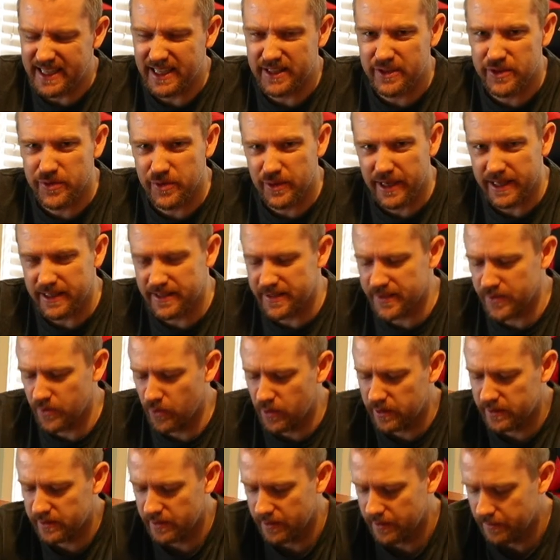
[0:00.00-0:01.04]
tend to get
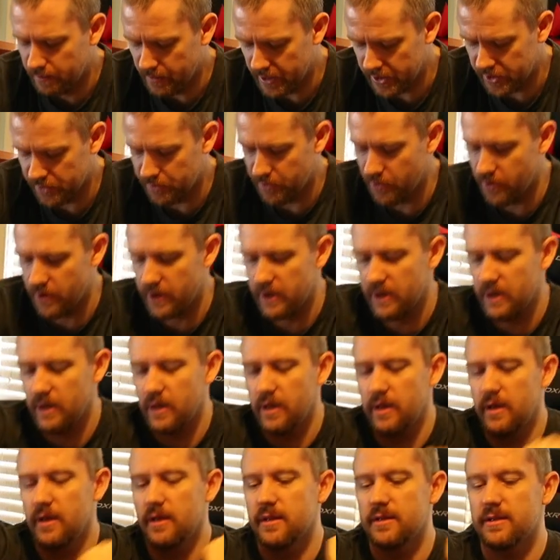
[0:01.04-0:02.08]
soaked much more,
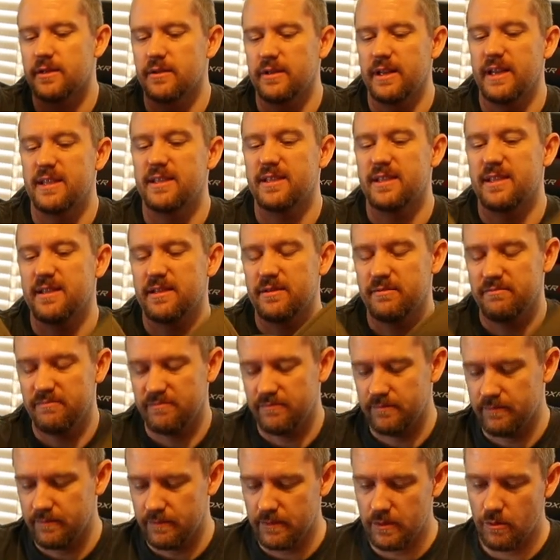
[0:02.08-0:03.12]
so that's
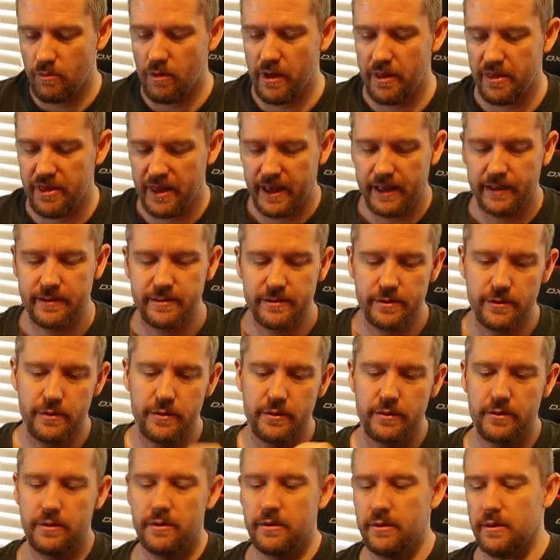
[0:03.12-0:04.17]
one thing
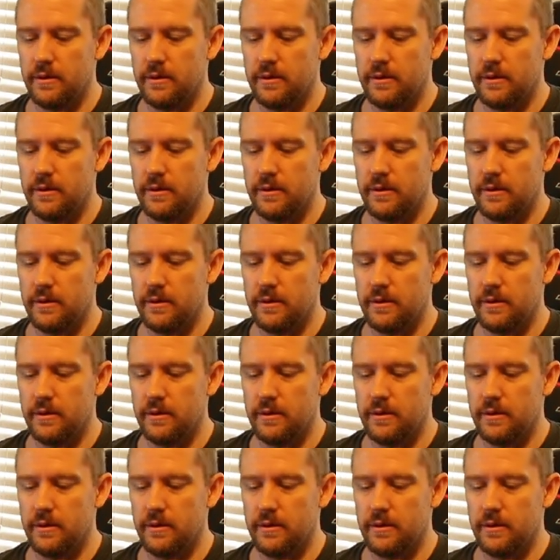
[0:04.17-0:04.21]
to